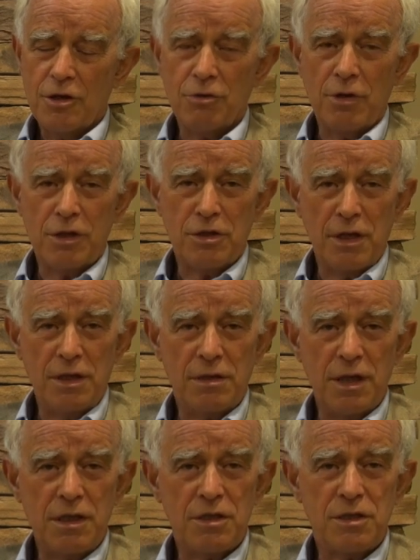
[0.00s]
so
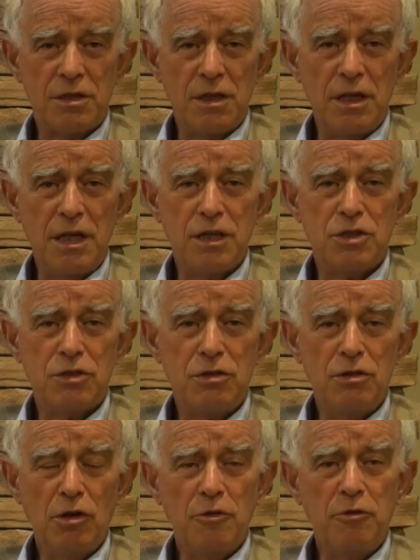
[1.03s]

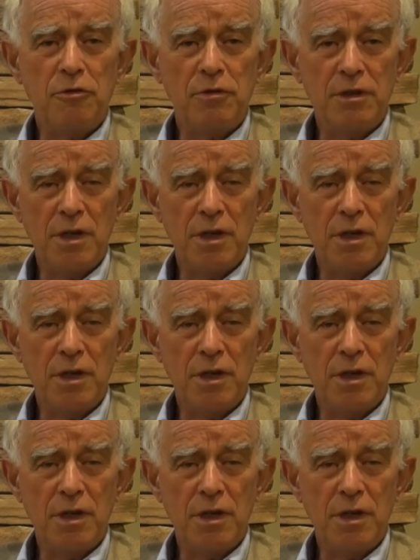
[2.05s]
it